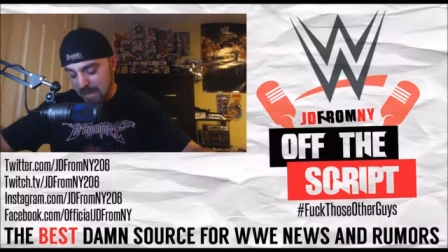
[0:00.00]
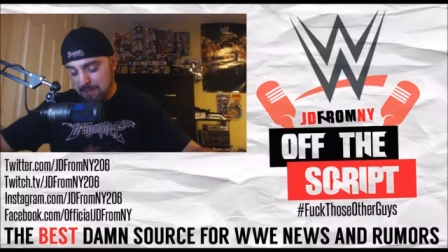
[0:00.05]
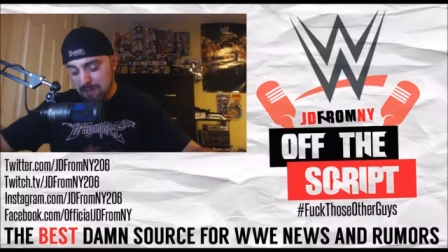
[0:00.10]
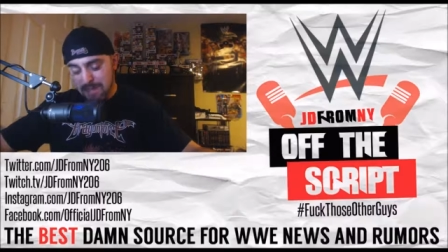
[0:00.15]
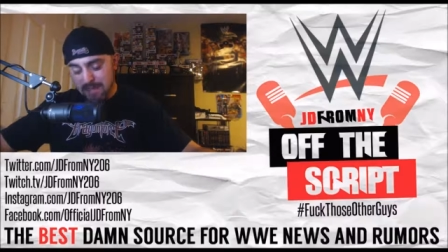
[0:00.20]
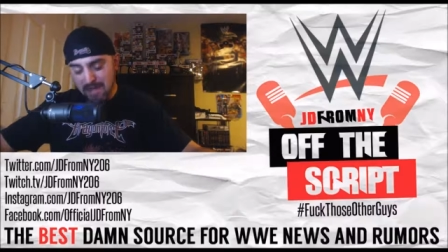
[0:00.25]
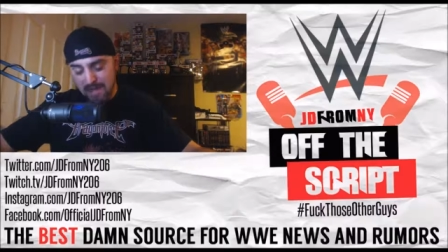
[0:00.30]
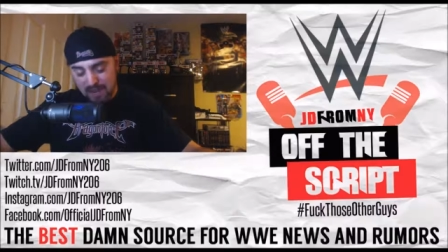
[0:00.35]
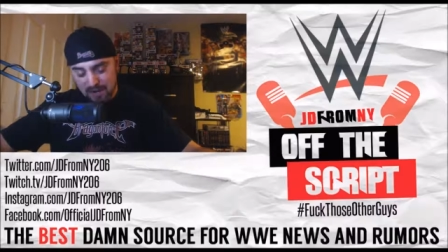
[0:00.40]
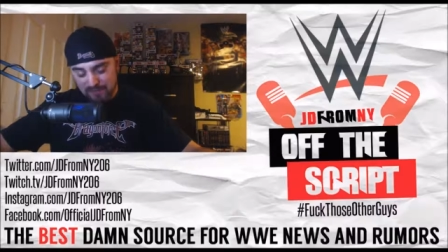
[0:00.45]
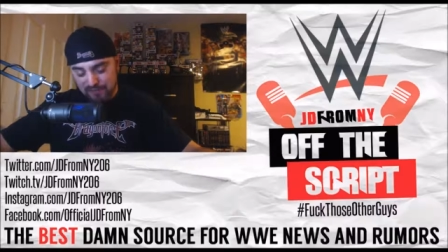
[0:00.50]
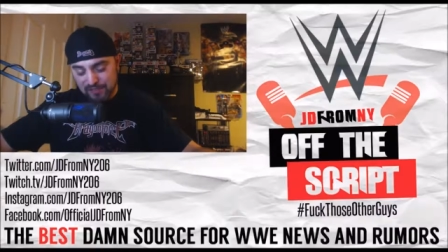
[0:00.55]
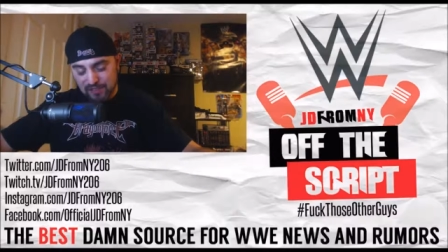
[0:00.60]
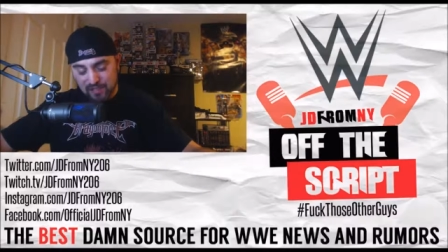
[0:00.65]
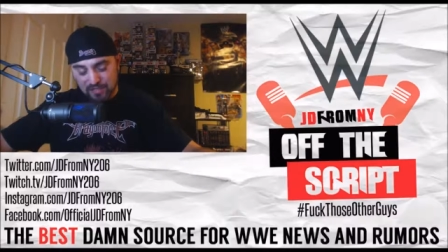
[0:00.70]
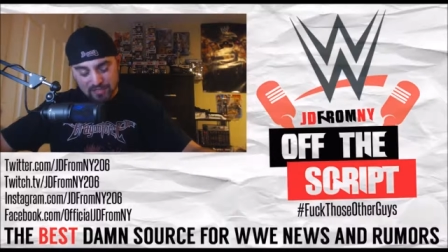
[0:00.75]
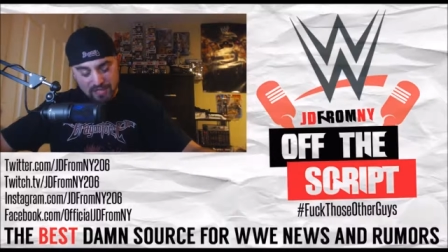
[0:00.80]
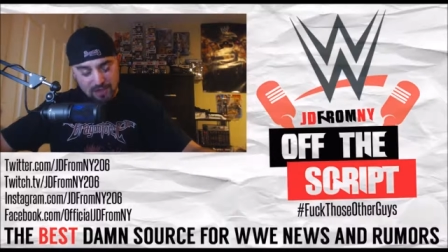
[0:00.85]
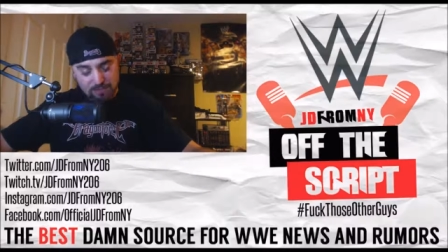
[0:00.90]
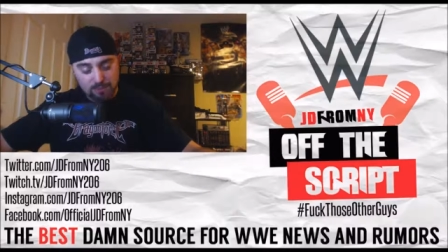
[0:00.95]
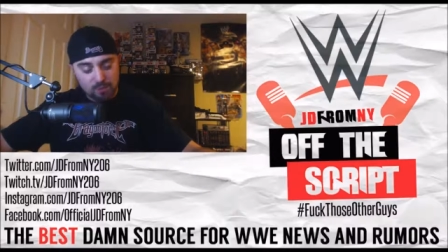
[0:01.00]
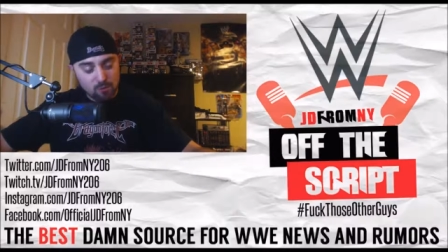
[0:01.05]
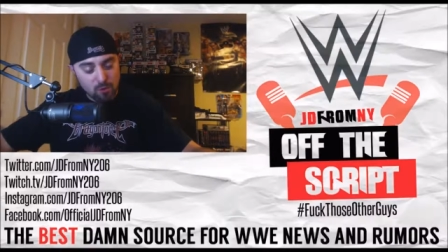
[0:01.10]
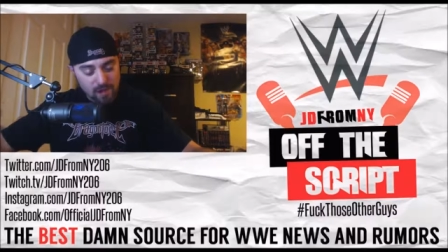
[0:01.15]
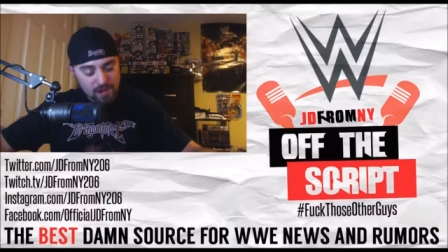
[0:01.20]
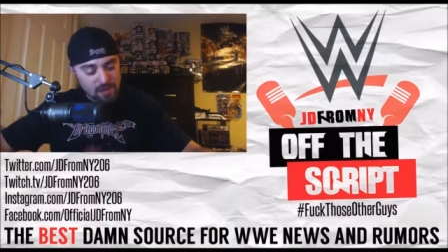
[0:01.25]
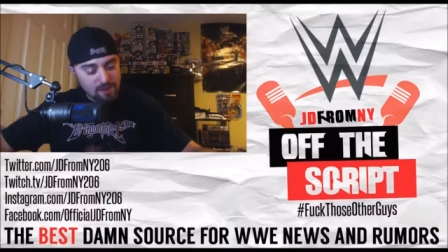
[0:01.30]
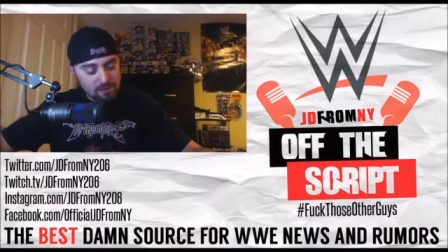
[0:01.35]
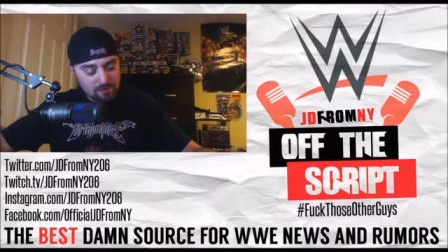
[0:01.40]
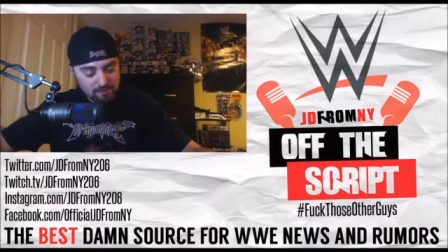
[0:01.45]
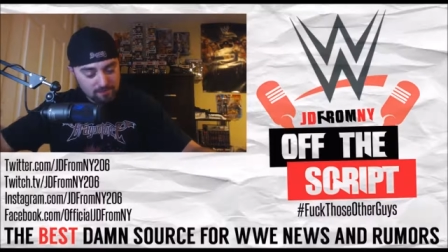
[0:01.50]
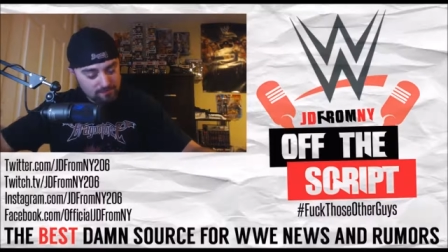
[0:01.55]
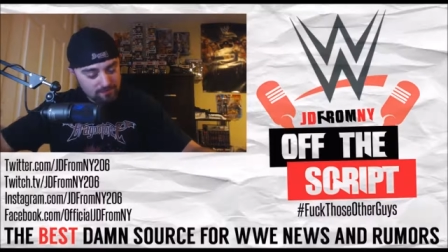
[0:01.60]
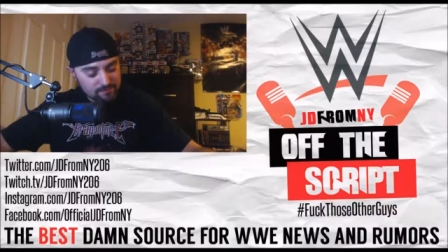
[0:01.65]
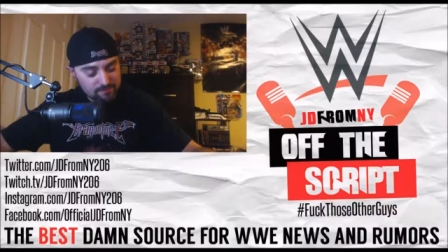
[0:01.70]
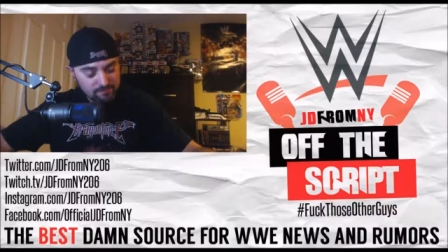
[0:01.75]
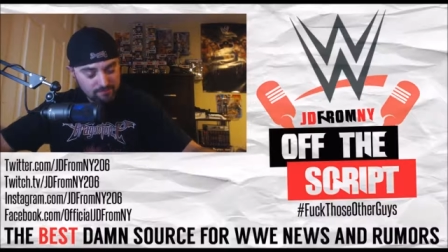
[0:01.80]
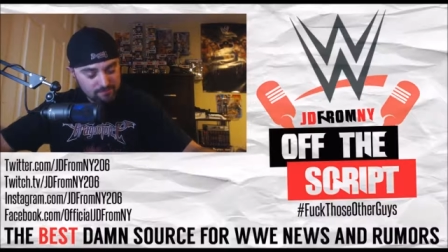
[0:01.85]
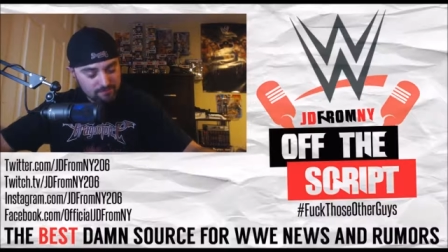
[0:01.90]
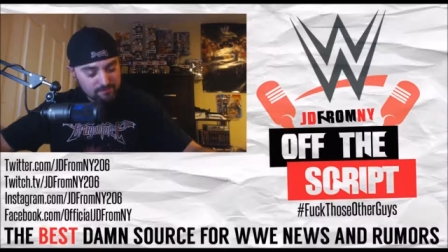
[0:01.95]
I may have to step away
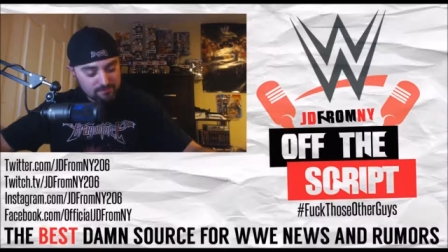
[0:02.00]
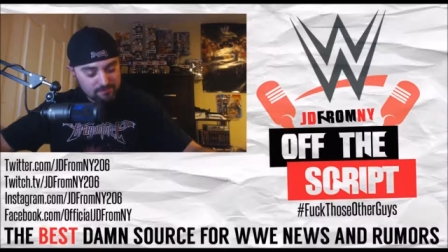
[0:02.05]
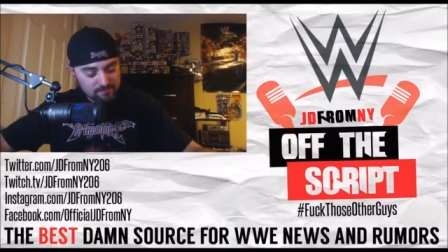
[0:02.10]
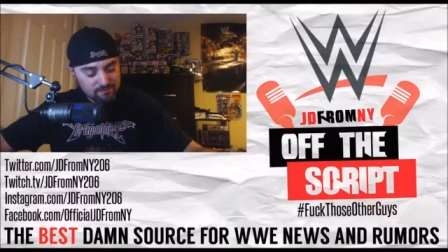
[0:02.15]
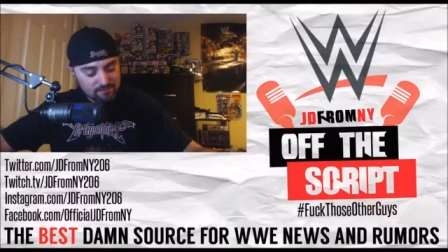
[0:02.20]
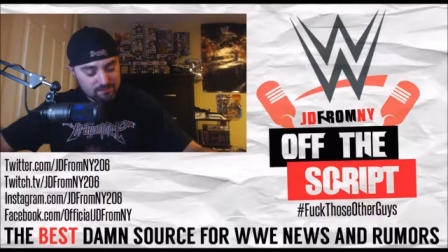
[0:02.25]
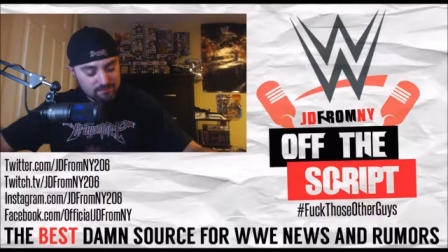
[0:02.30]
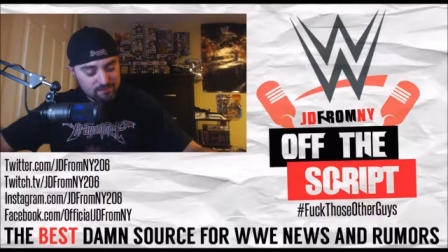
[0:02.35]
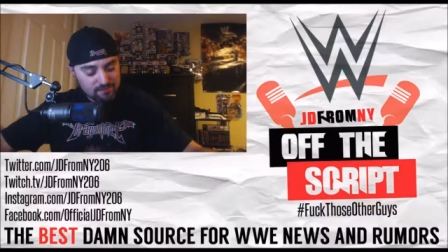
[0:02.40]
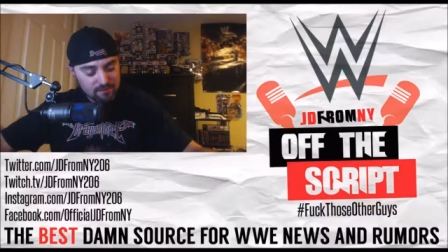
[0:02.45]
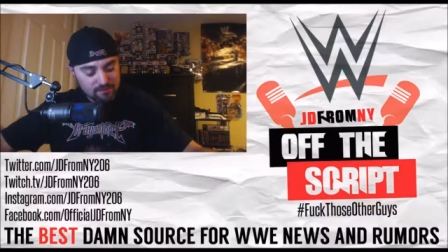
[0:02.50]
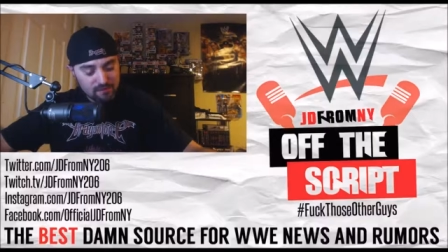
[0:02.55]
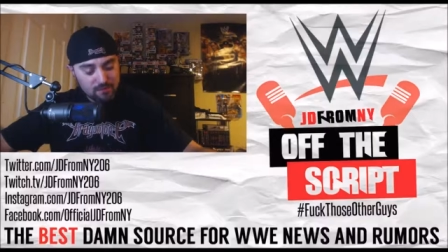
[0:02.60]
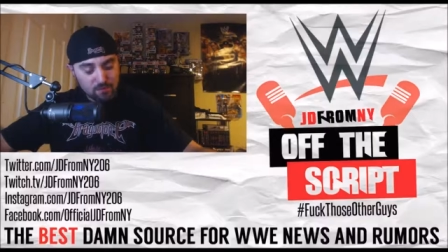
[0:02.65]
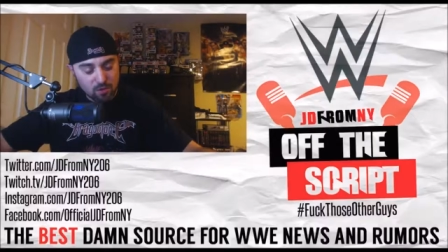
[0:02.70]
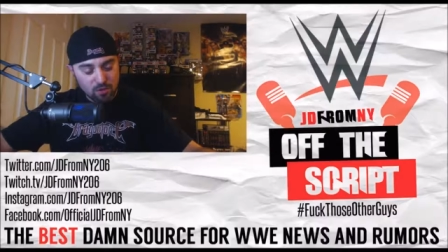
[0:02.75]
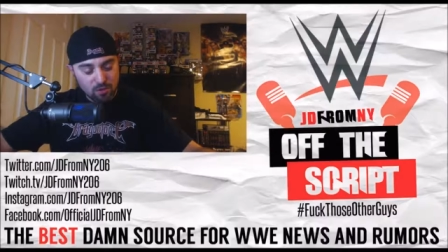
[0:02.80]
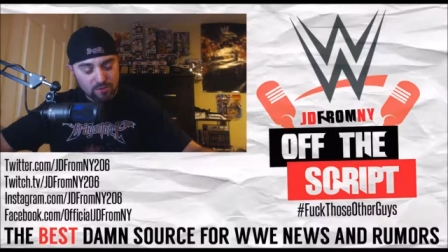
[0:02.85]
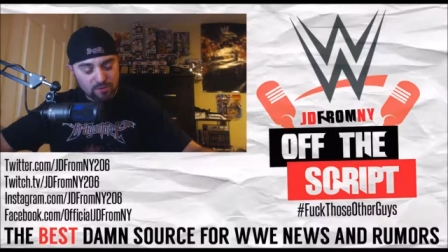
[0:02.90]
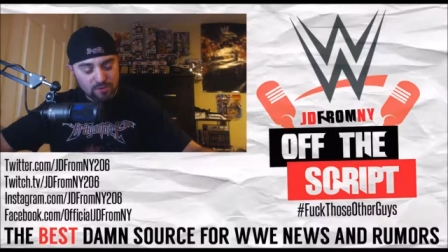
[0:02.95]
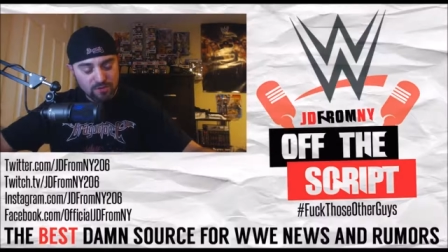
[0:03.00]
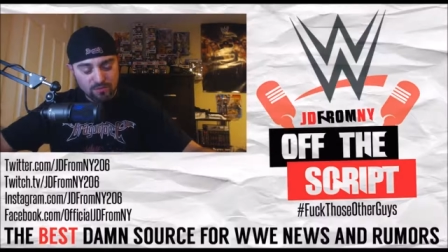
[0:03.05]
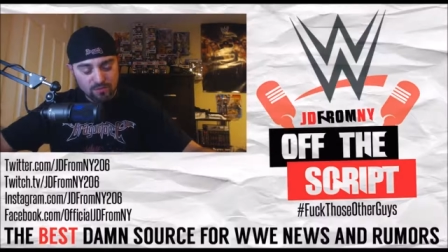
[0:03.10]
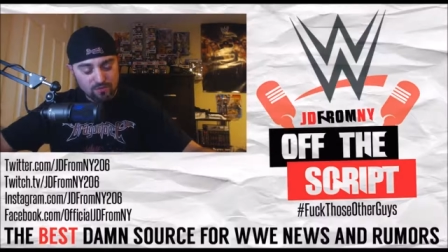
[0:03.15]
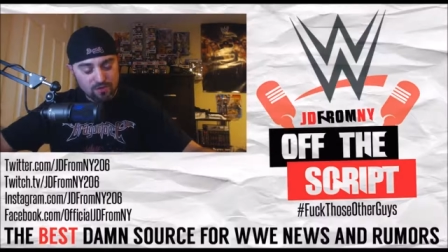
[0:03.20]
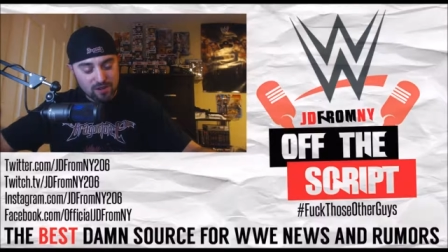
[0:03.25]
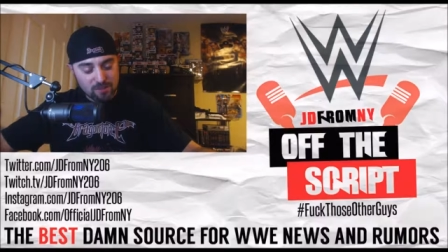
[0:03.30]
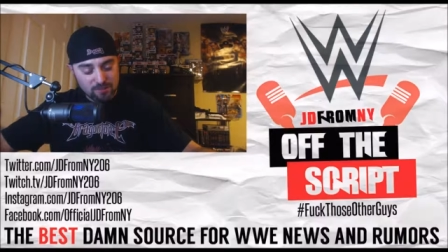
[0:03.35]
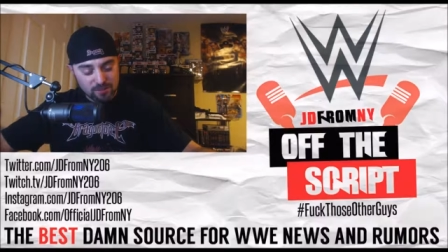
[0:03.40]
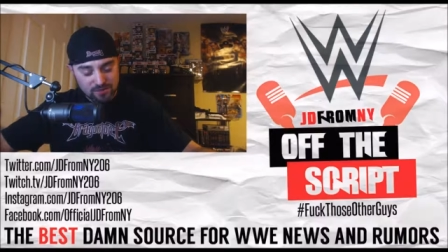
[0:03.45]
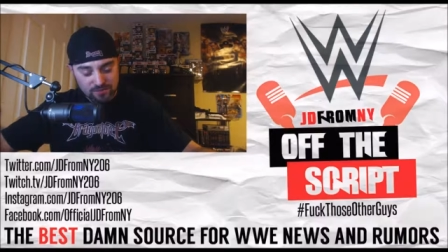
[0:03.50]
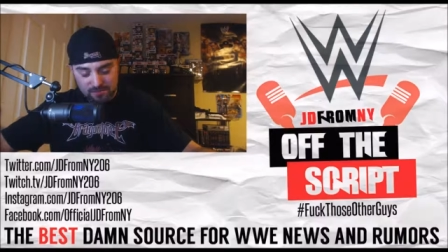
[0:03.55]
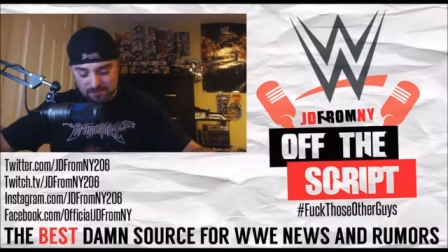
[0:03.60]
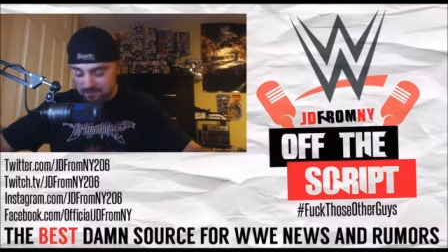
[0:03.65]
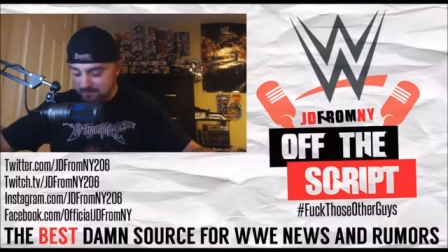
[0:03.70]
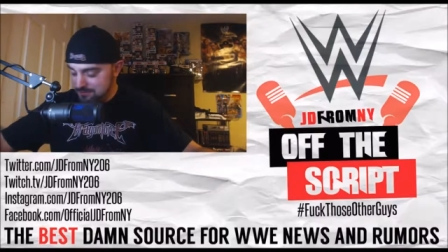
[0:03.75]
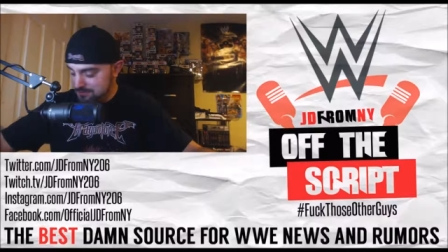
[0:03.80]
from off the script.